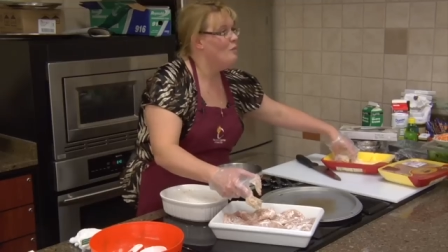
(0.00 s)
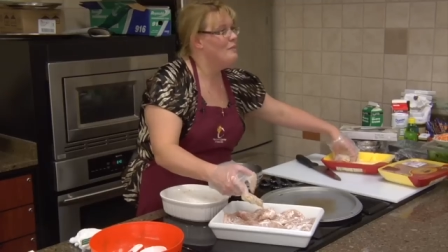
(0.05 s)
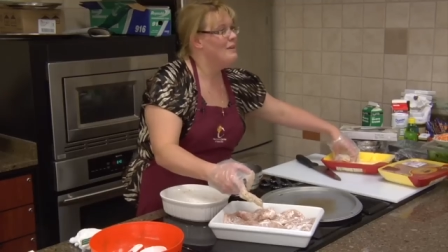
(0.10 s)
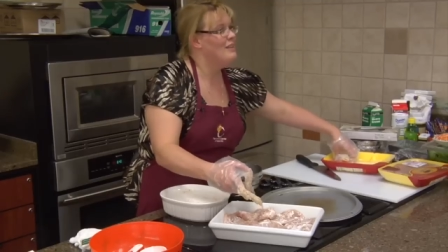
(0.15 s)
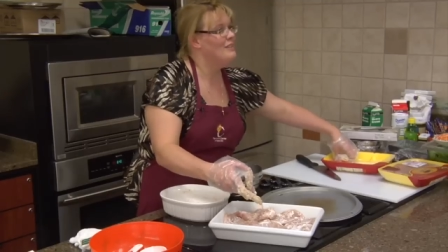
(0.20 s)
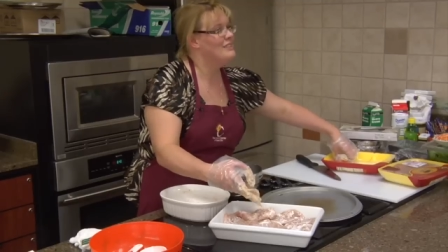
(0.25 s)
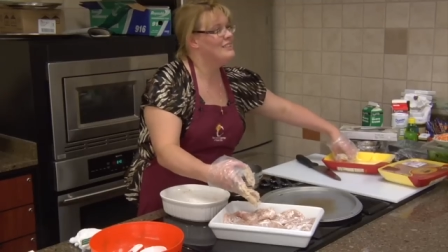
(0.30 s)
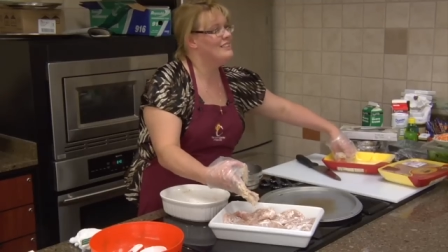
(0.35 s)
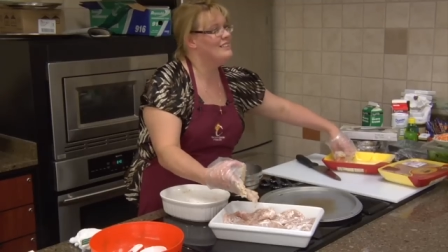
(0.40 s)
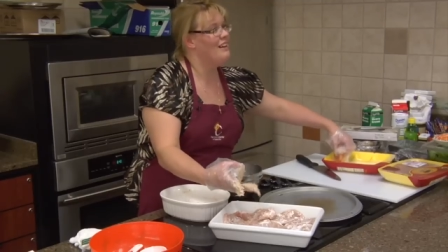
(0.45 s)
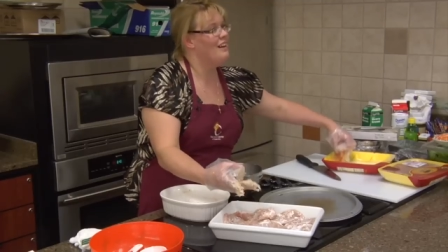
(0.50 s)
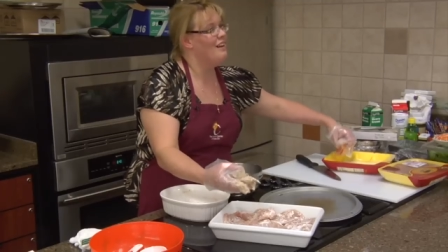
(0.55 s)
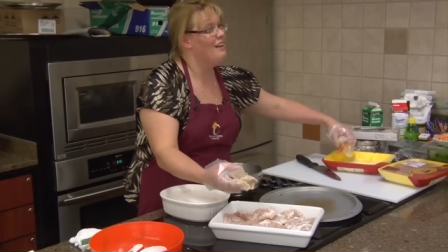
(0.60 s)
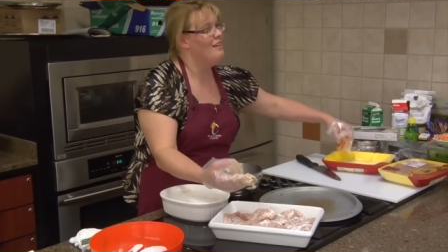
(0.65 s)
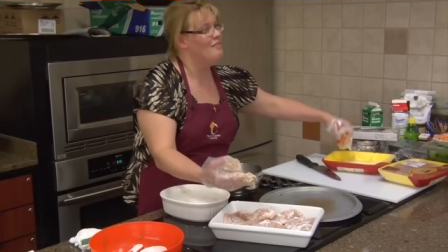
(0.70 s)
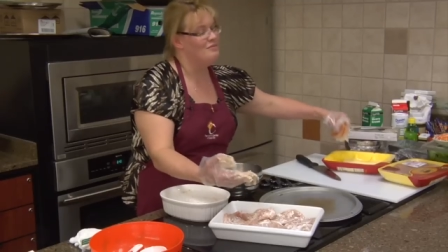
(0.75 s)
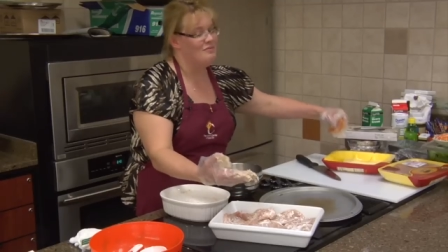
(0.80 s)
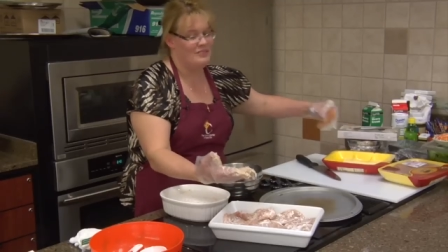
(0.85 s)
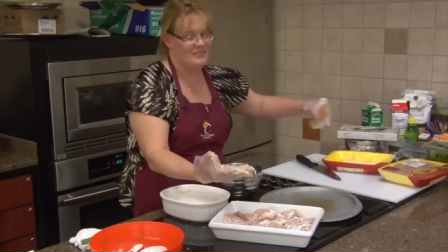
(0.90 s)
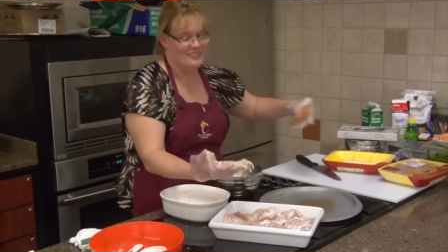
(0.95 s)
melted
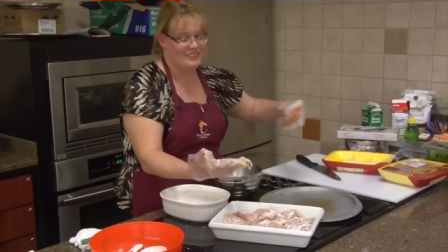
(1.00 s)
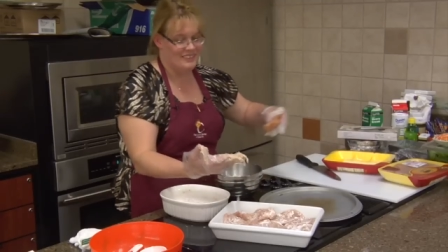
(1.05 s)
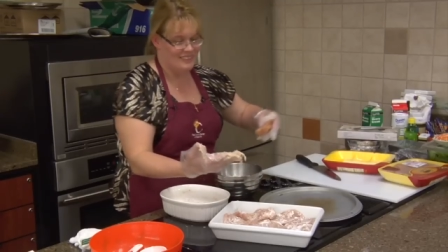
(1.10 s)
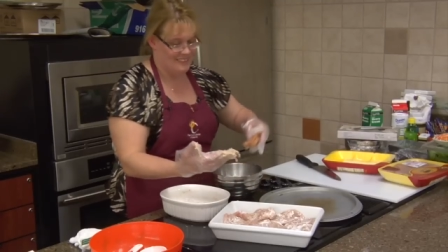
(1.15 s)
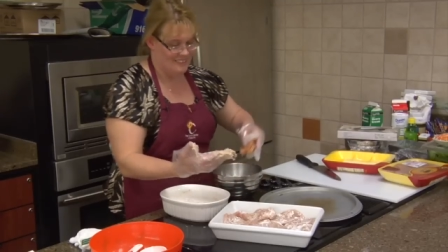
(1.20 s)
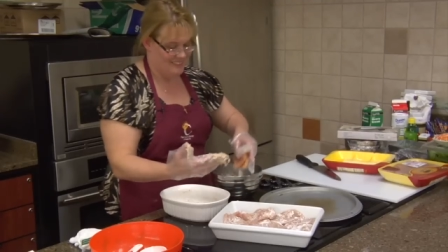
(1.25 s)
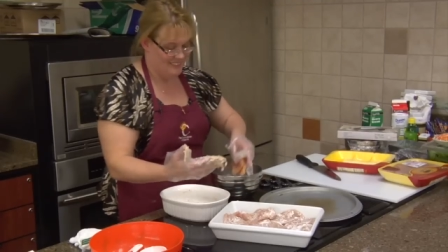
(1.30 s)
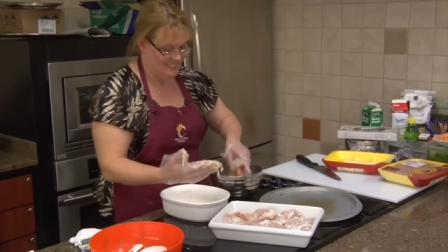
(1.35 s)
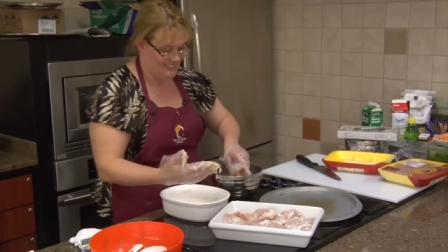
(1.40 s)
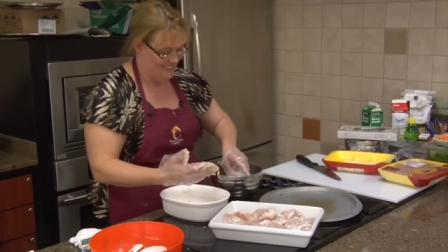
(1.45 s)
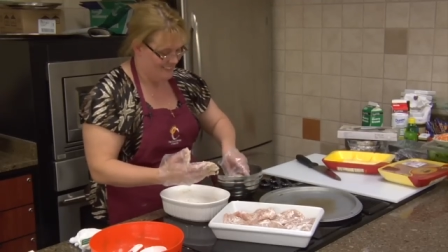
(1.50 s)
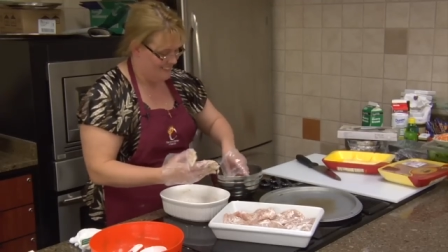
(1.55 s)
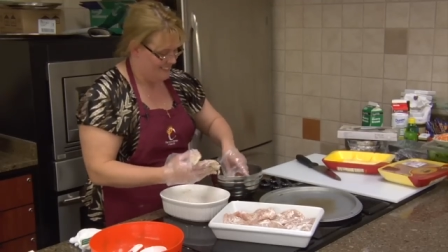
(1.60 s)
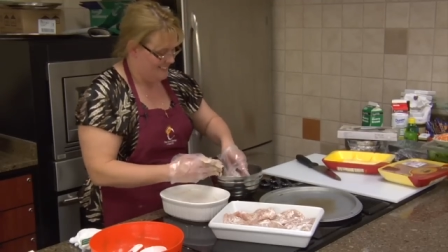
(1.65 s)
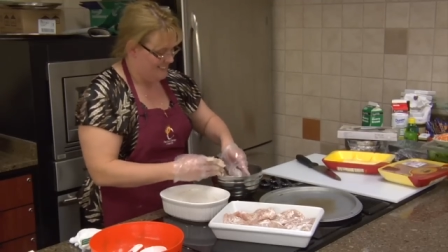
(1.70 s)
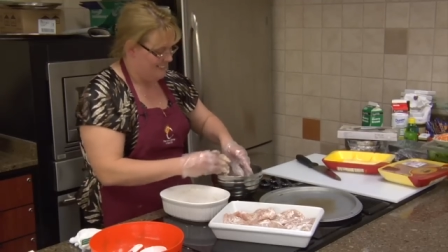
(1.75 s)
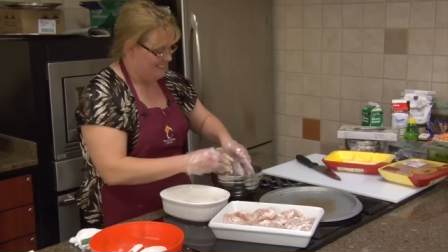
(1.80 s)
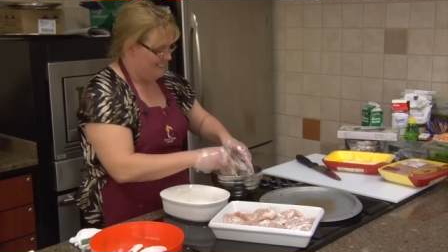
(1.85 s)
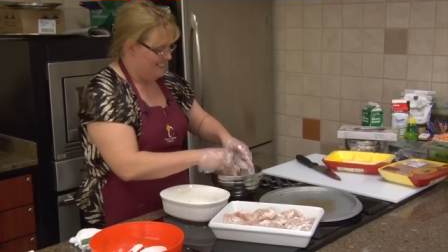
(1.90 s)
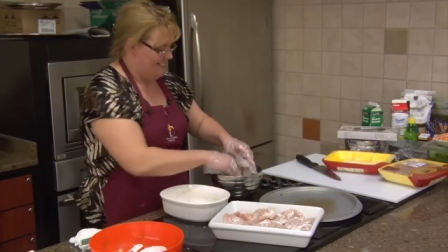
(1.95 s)
off. And
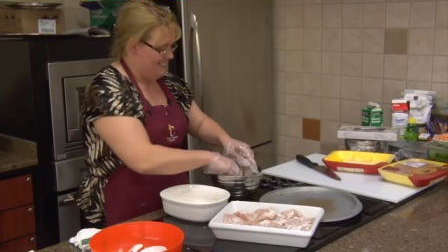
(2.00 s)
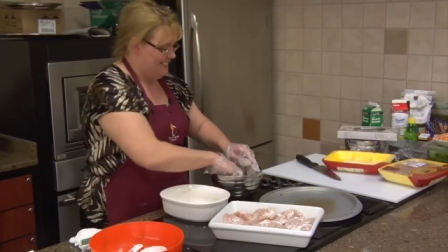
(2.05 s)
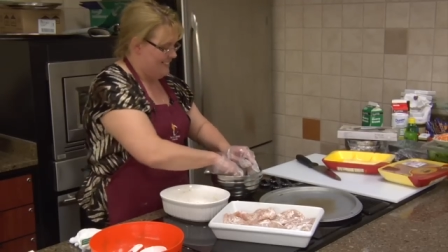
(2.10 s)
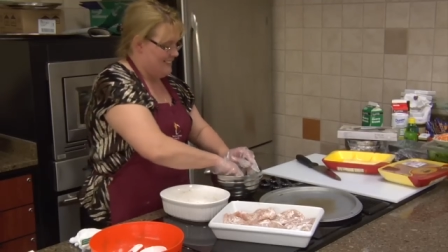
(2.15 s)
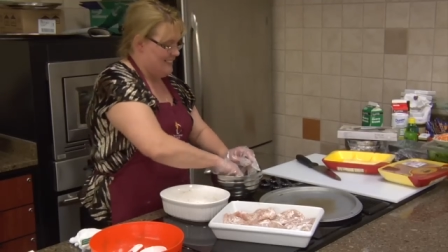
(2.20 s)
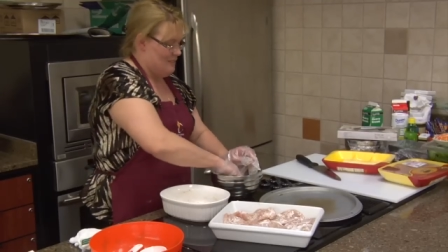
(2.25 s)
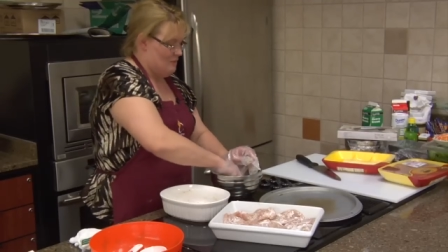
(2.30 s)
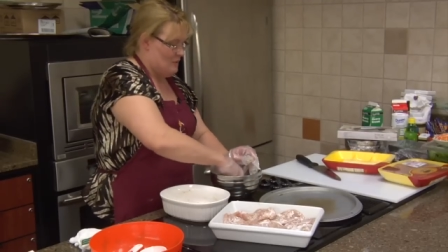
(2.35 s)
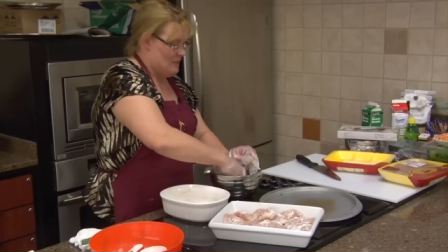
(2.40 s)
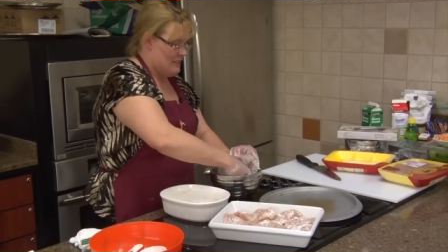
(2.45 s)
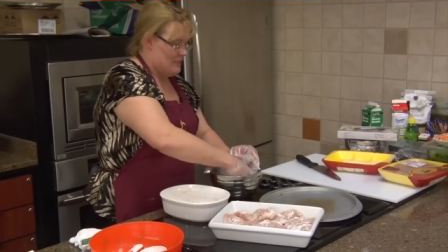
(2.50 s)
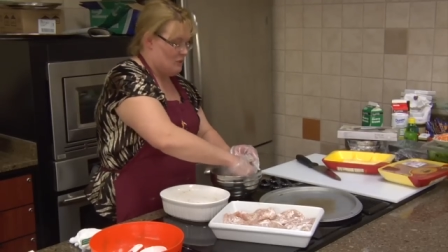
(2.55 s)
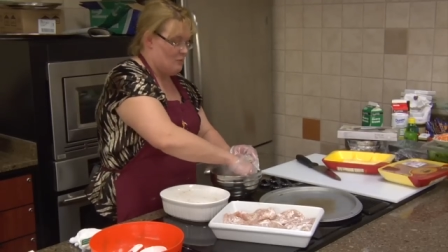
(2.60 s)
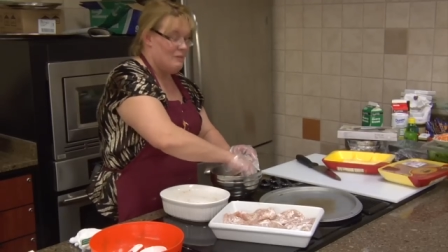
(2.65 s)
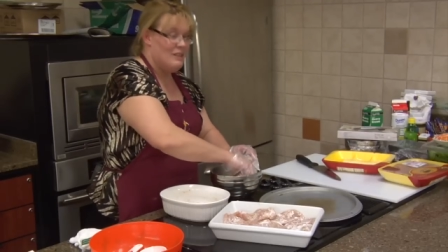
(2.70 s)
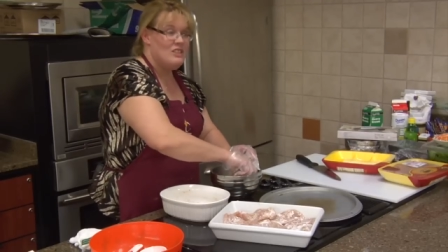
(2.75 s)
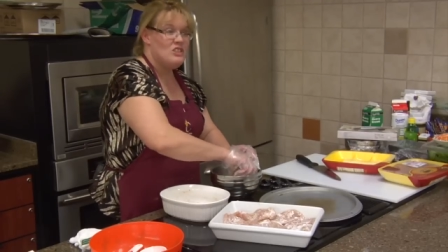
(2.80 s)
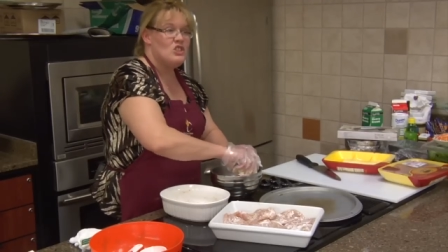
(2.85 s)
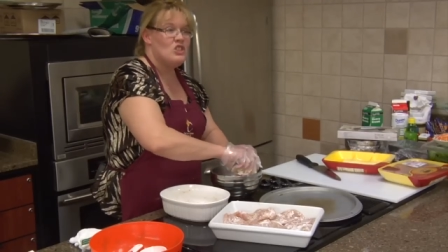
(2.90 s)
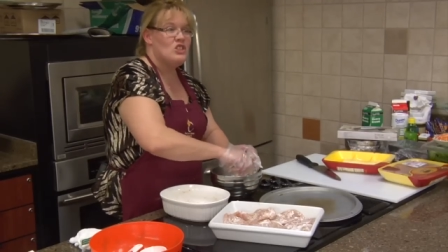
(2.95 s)
was there
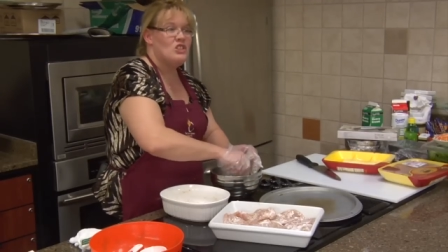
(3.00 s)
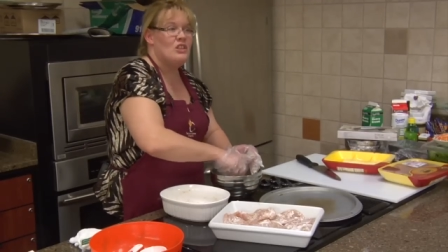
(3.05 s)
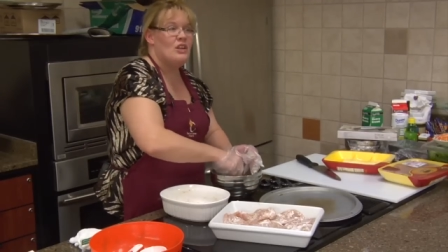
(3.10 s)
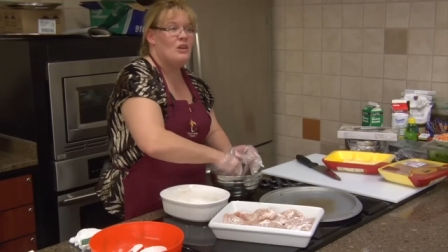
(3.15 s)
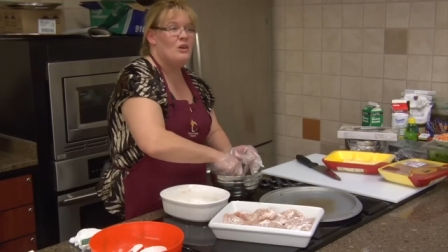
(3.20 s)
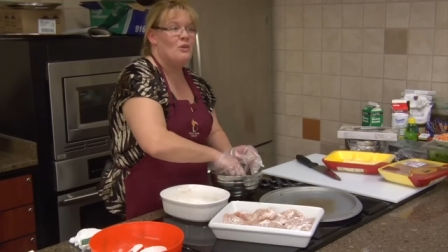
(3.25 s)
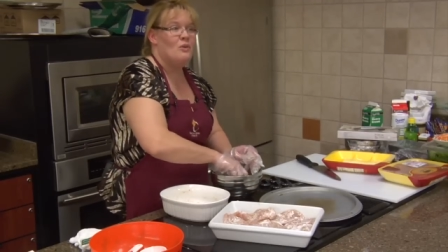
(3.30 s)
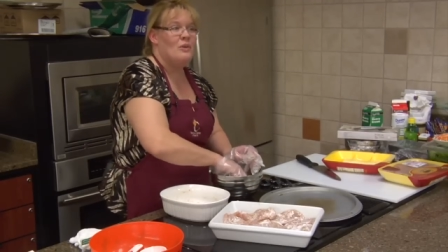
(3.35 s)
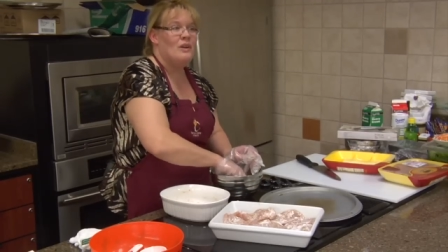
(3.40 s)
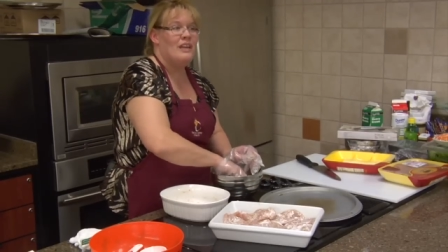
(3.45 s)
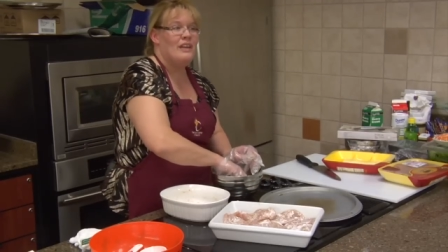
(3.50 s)
much snow